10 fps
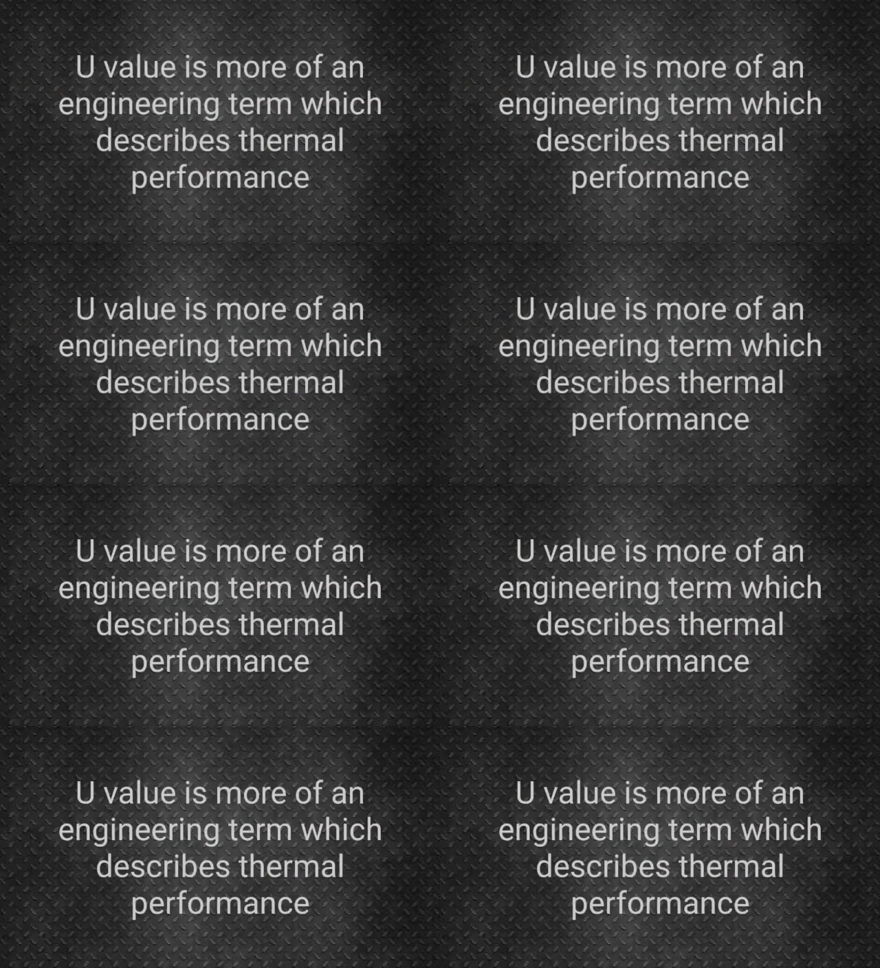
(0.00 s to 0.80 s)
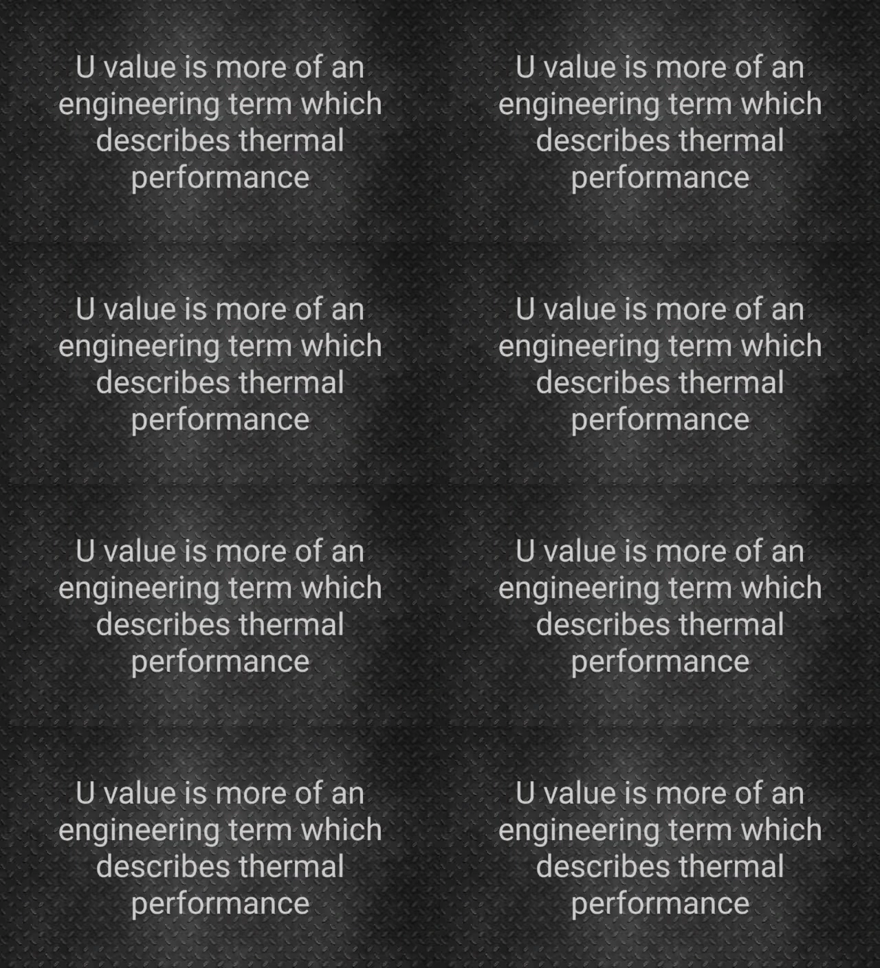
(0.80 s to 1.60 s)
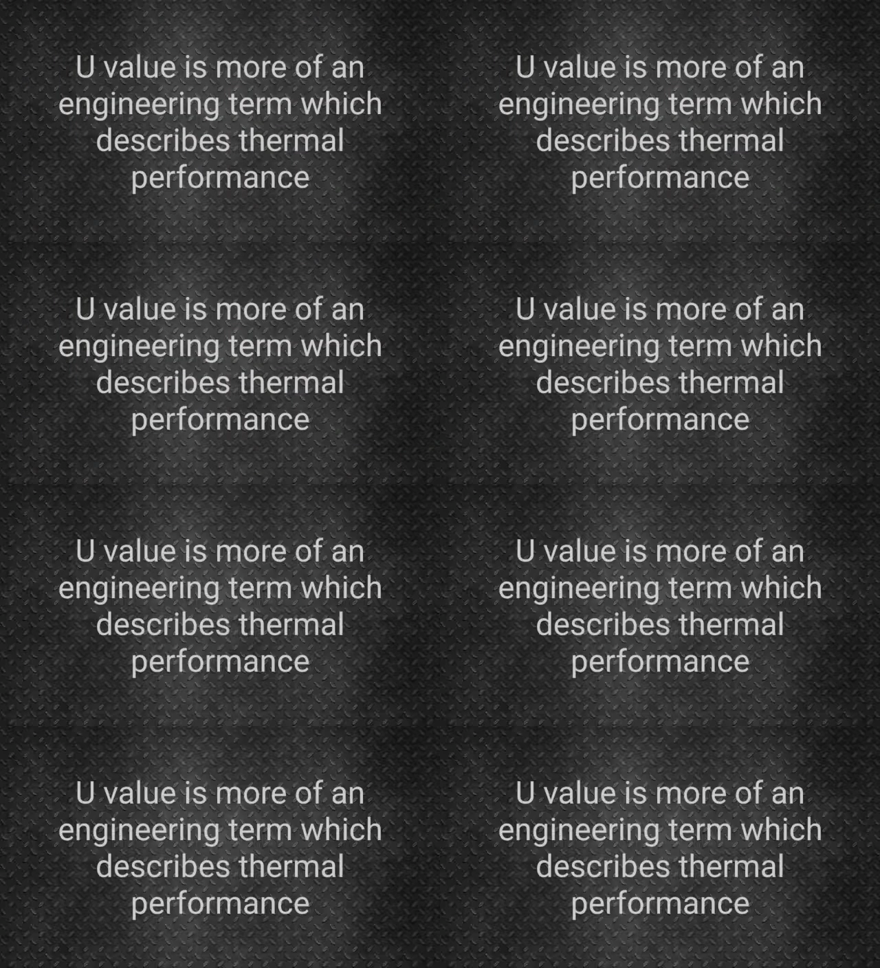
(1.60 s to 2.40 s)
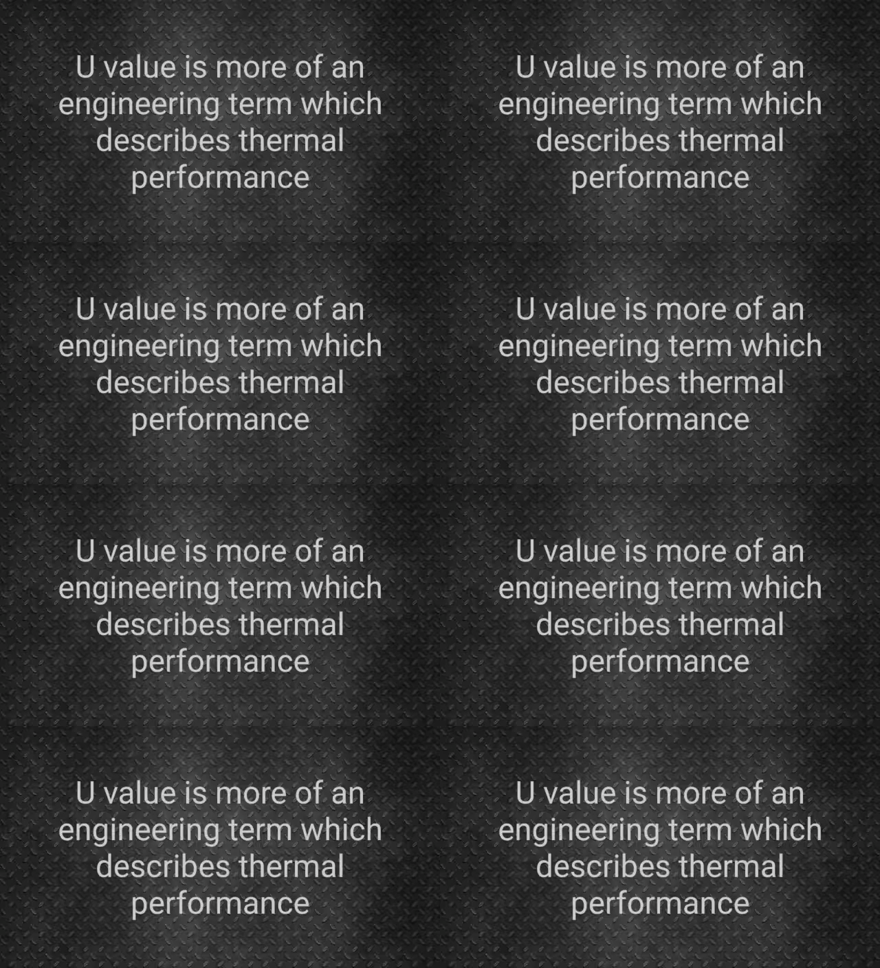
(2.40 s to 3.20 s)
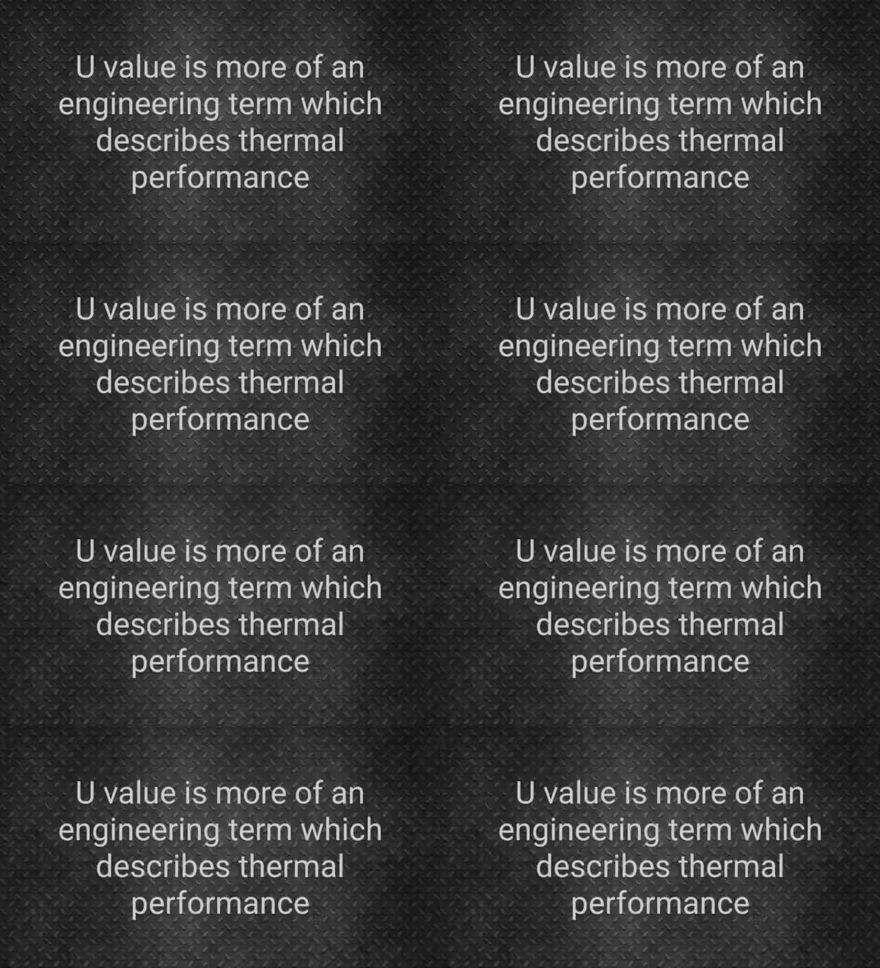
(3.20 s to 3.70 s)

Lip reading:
[unreadable: no face in view]